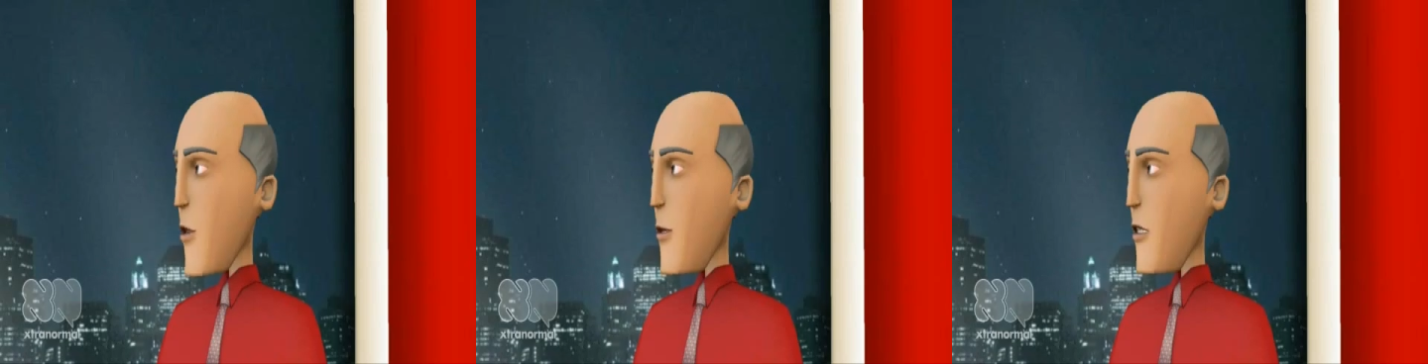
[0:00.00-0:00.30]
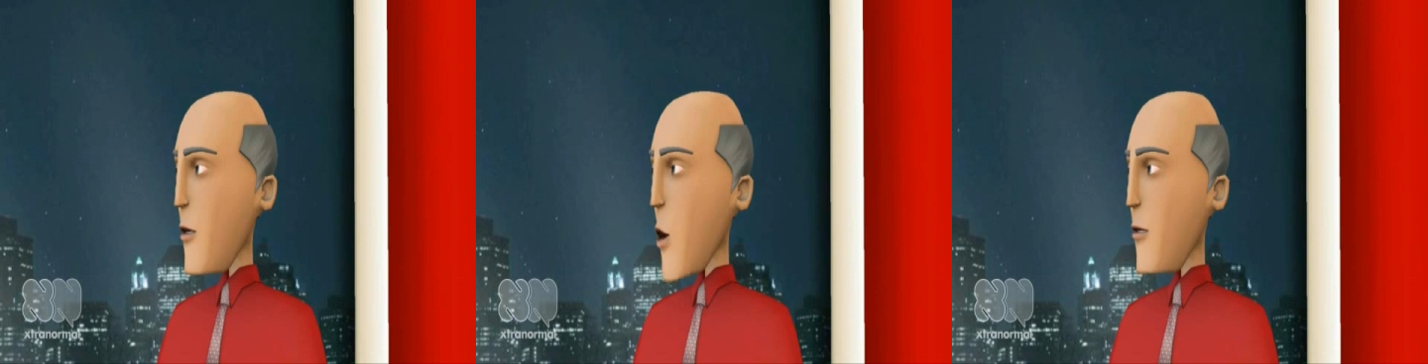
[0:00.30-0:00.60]

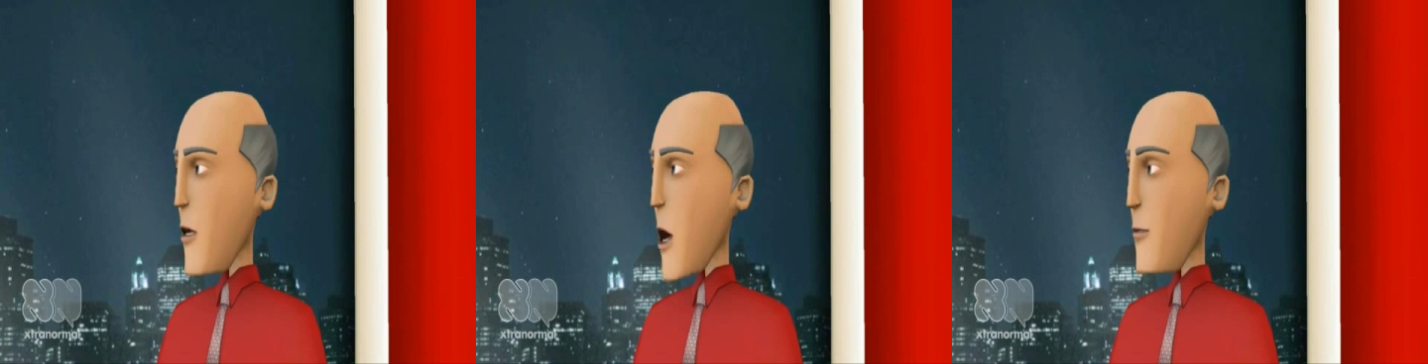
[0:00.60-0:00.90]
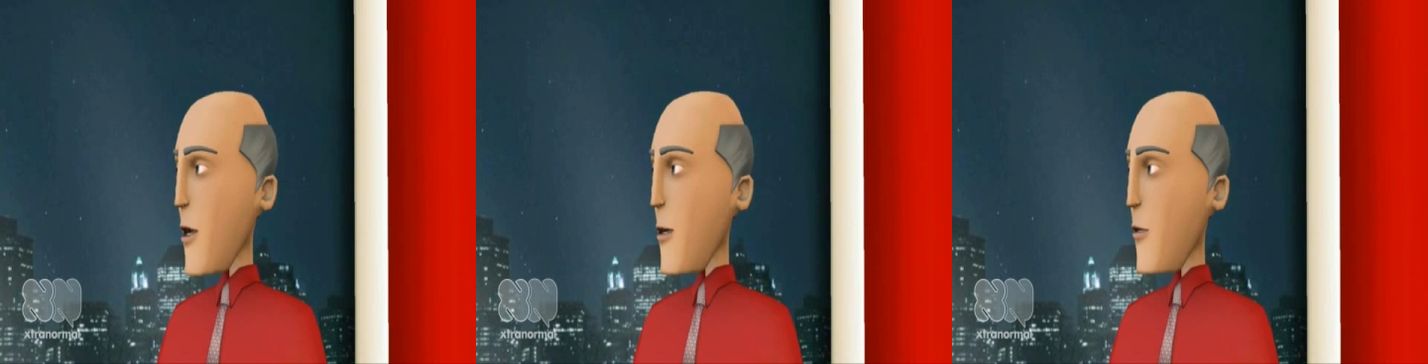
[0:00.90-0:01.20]
This also
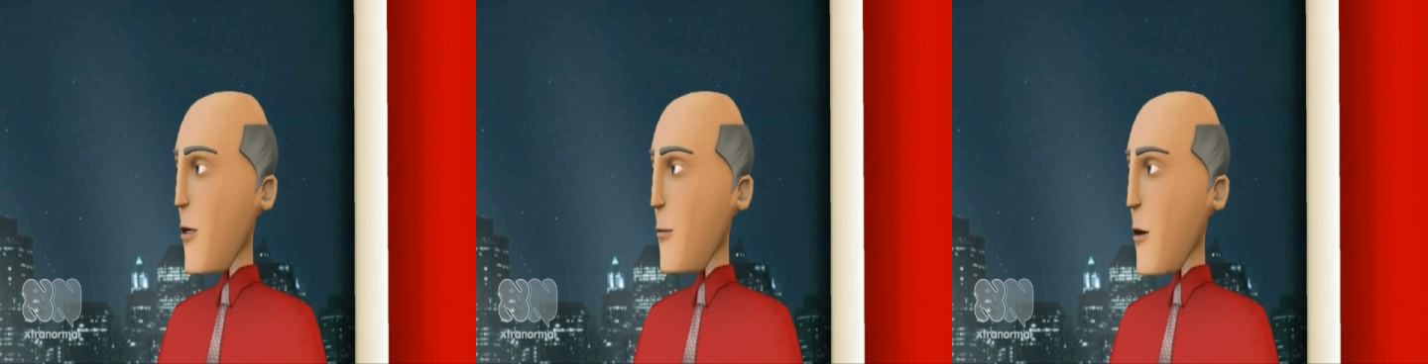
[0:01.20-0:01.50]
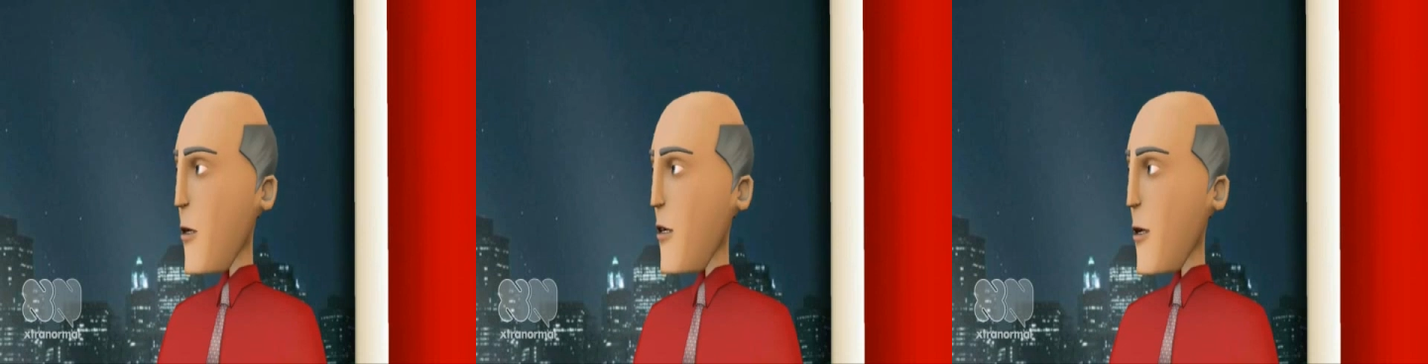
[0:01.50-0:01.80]
meant that
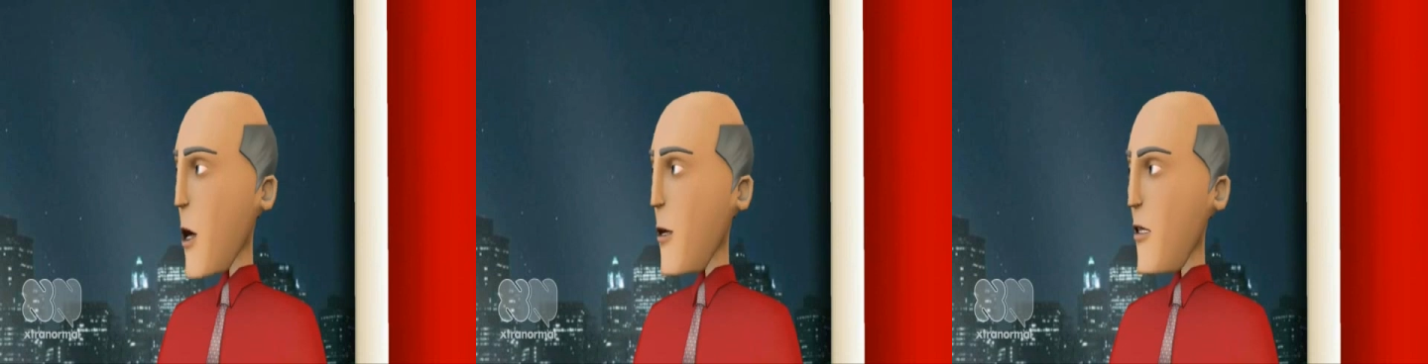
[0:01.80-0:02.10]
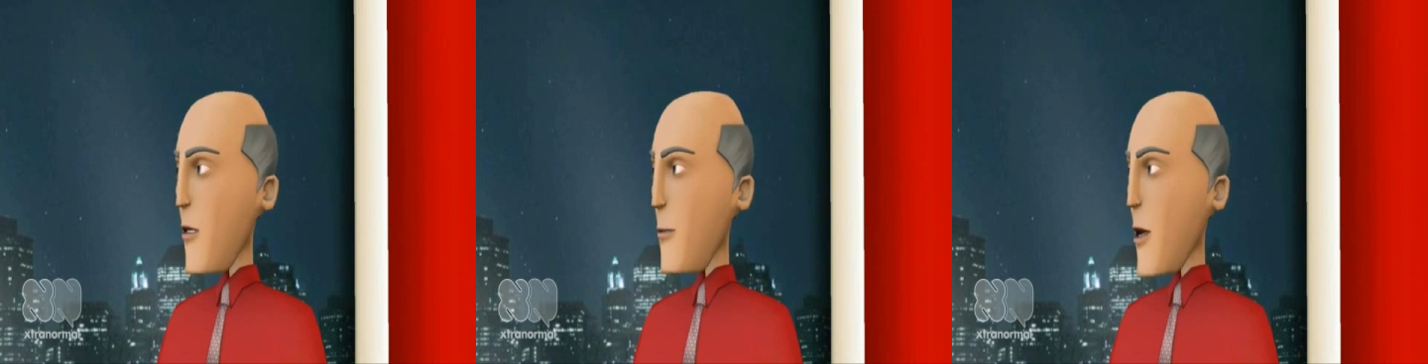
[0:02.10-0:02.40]
most of
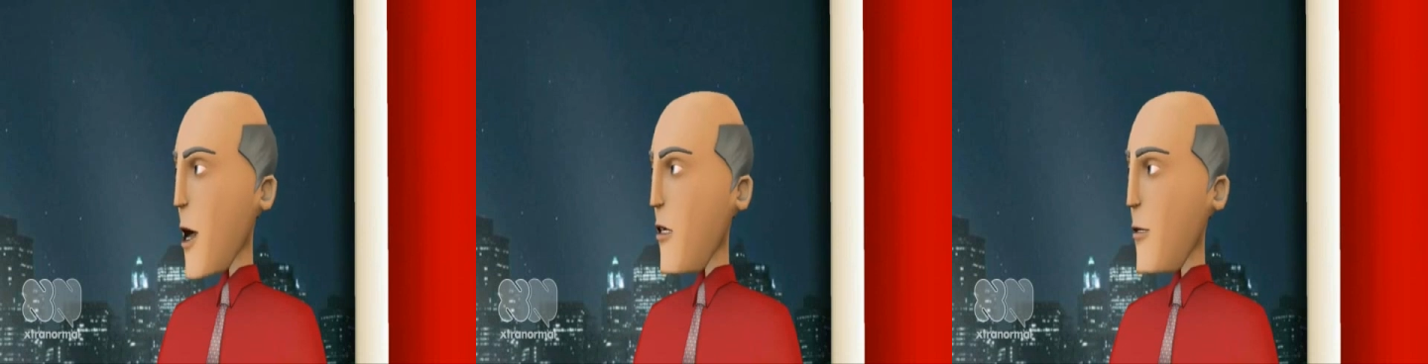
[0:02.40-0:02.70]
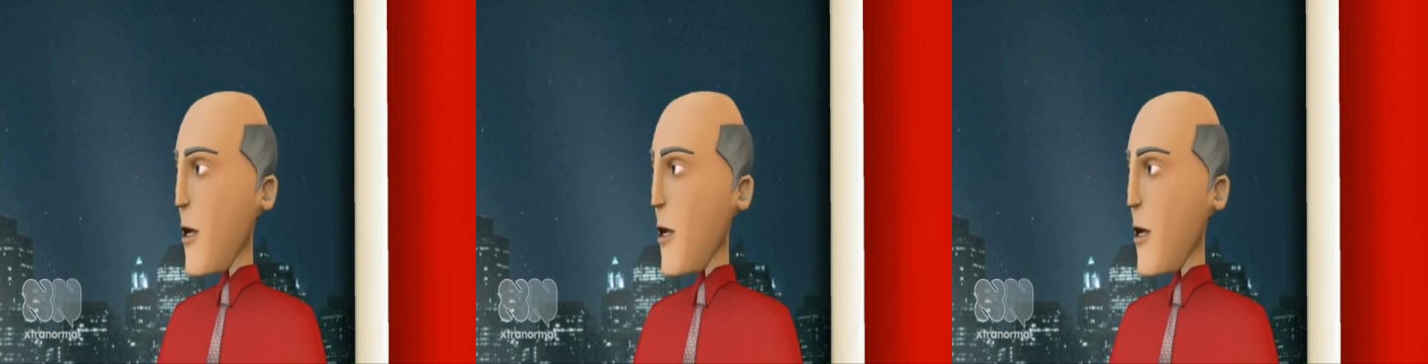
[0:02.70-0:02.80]
our supplies